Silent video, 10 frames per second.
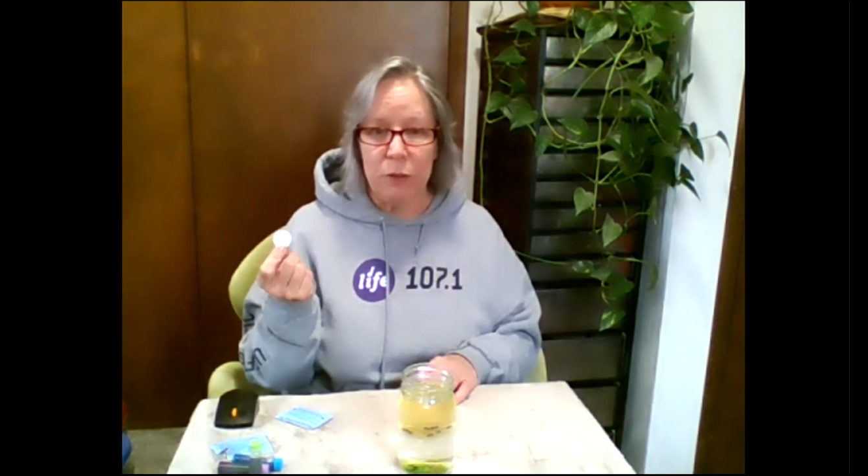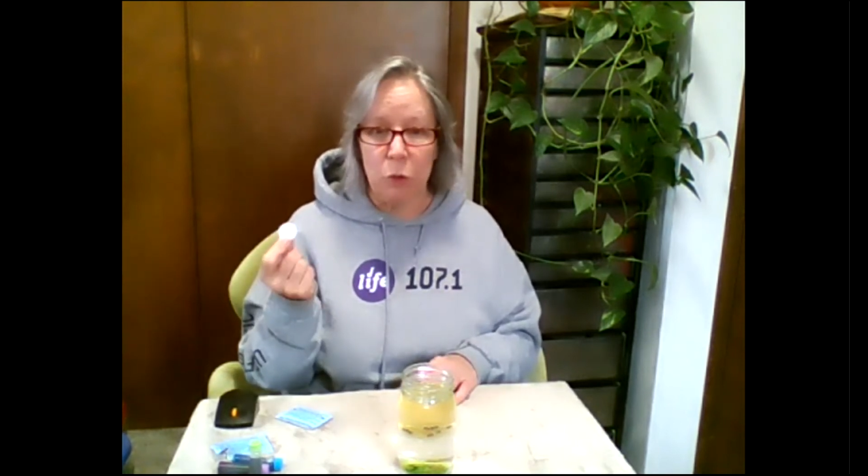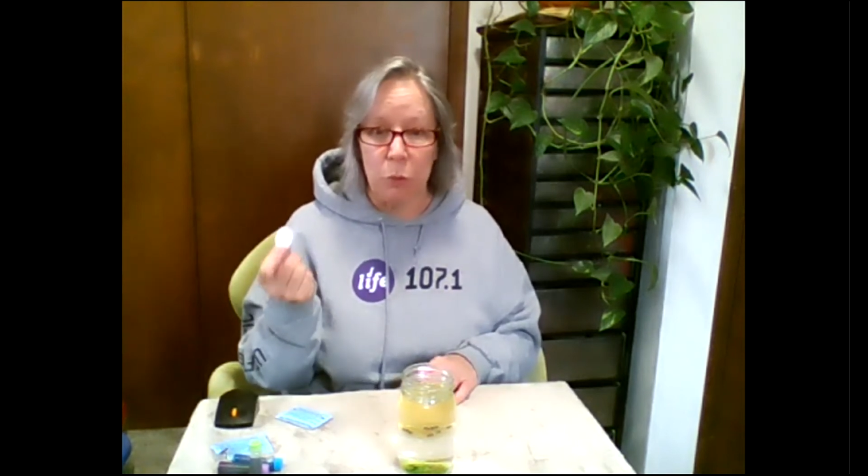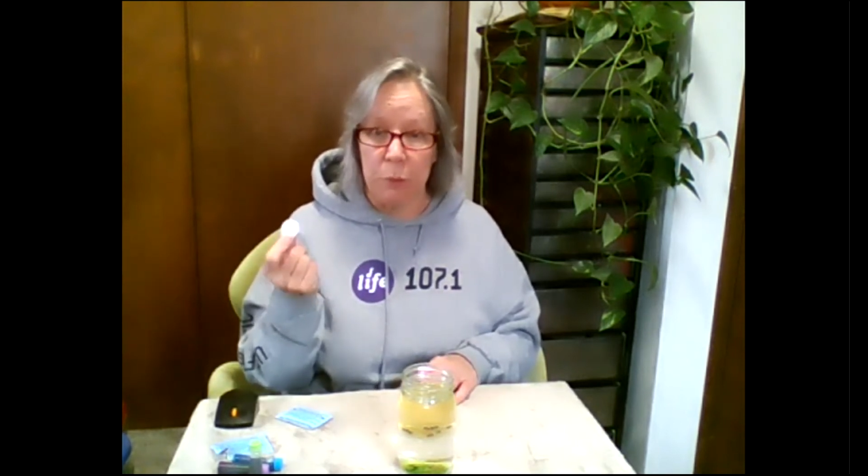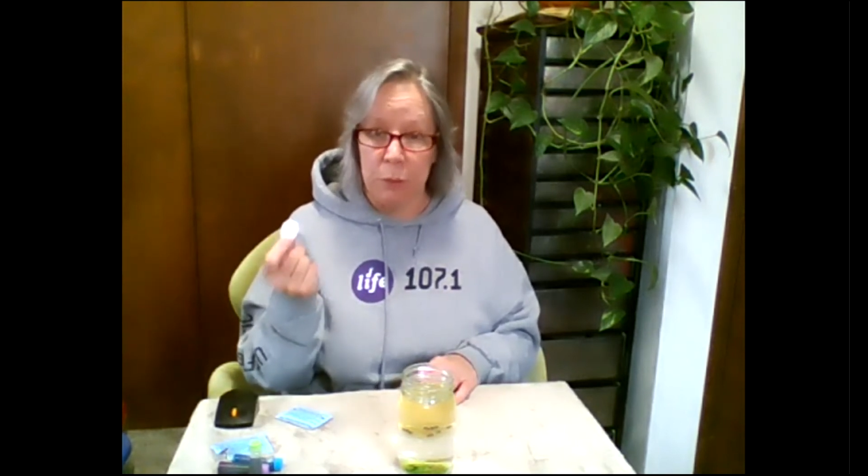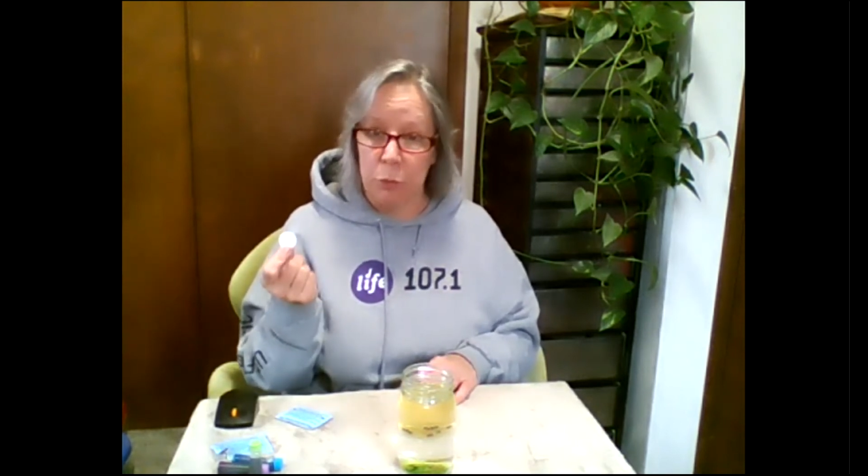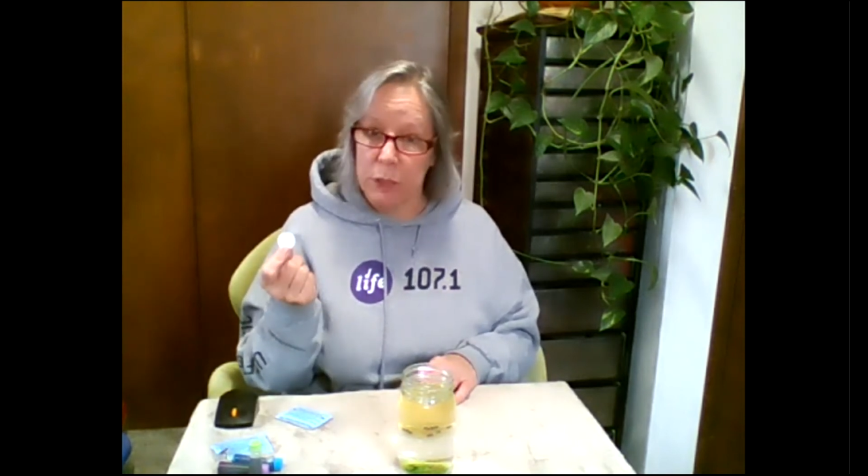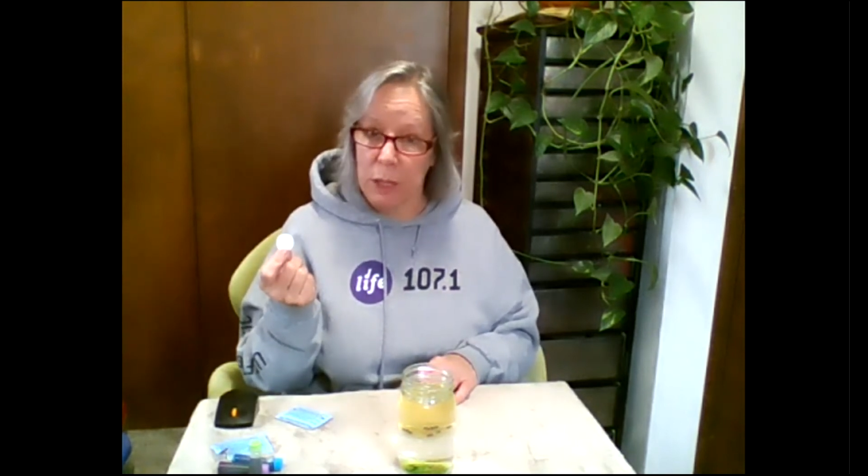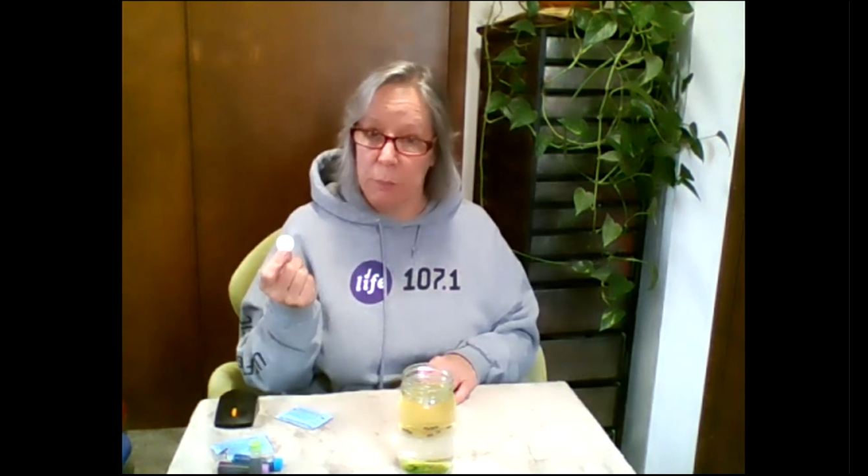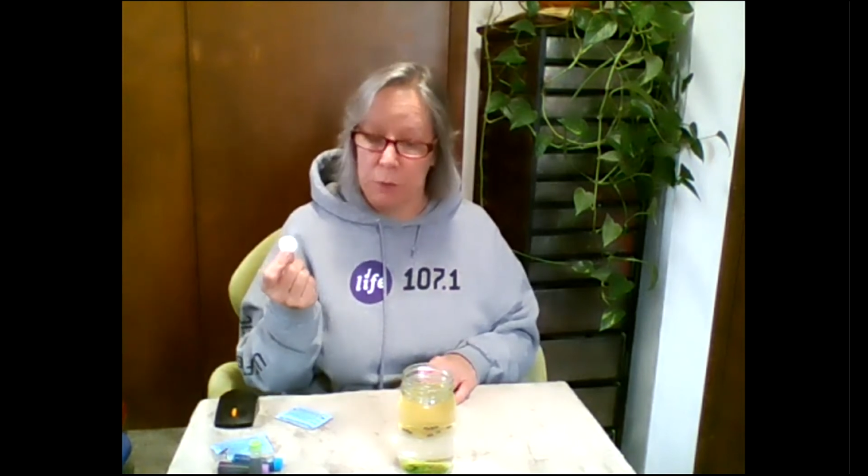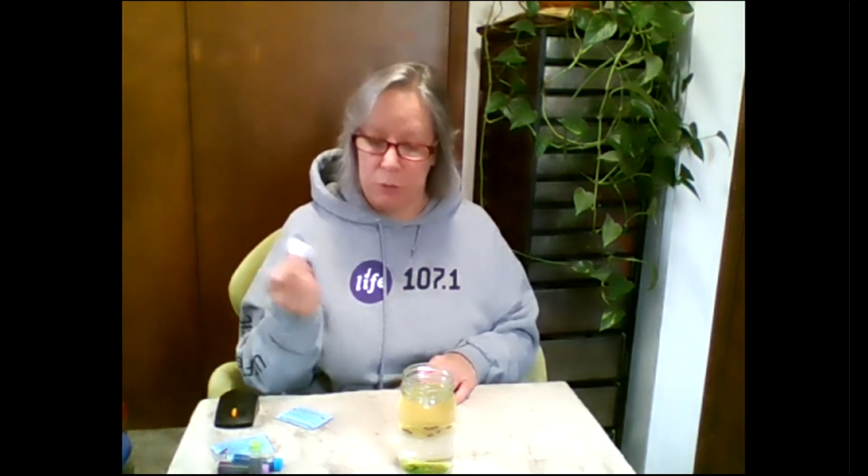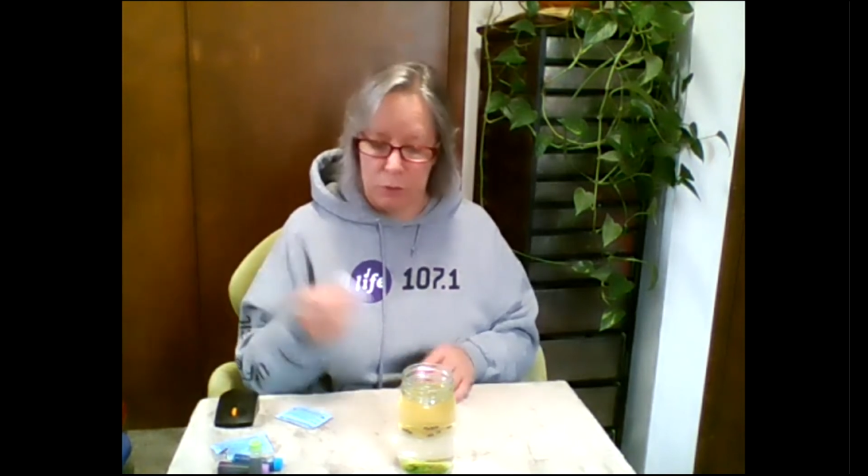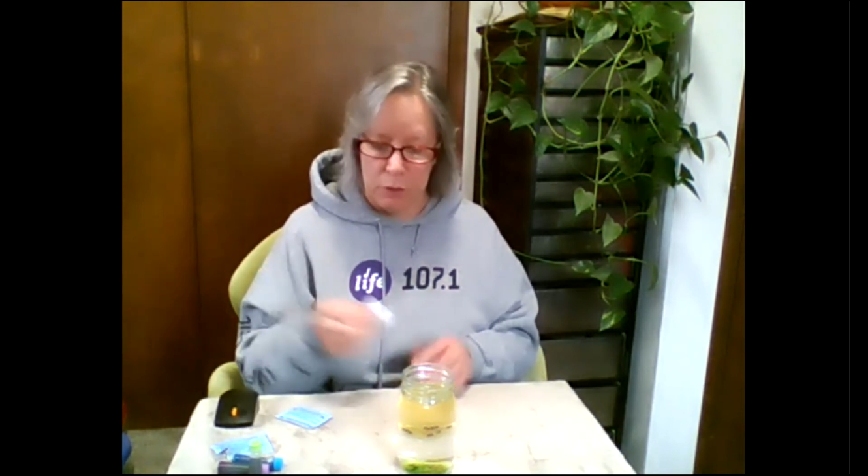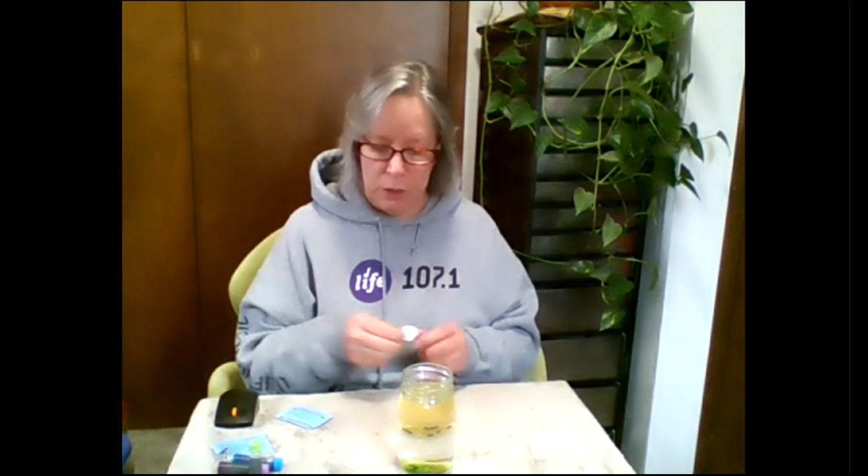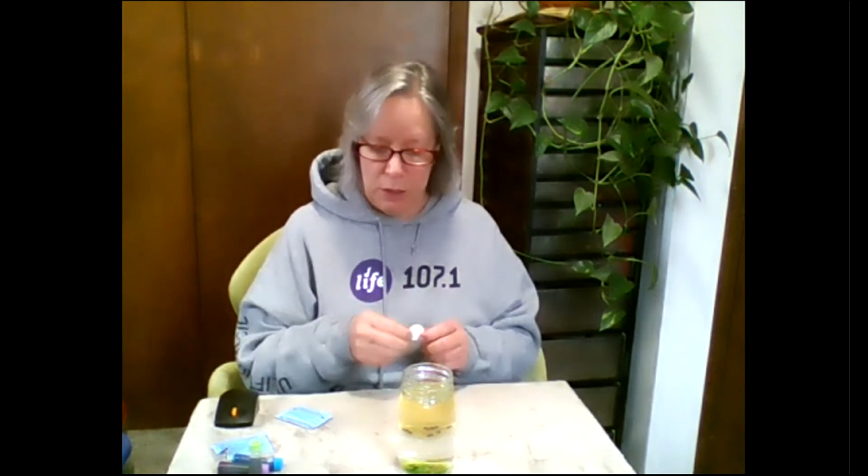So remember what happens